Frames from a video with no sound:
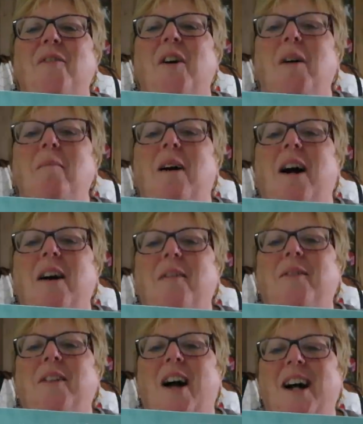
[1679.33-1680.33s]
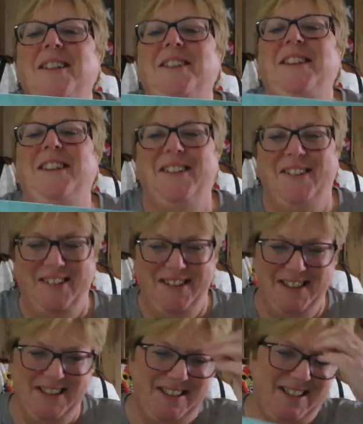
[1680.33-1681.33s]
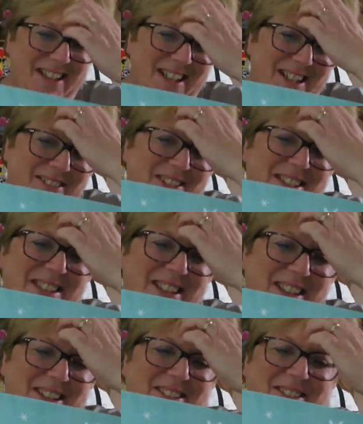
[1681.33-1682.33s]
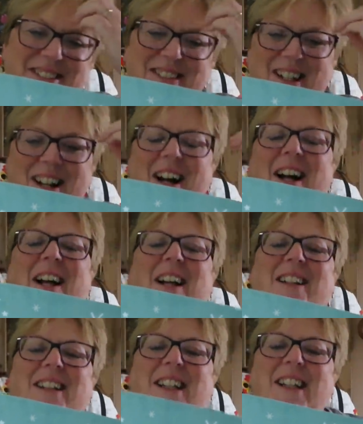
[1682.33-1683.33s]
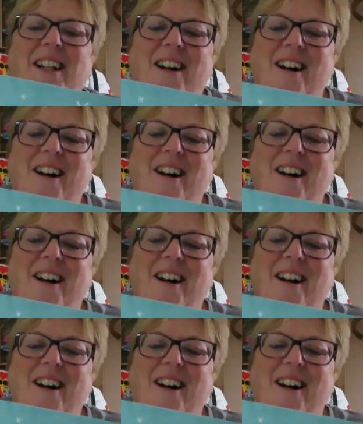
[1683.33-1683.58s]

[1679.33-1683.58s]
From our flock to yours, wishing you jolly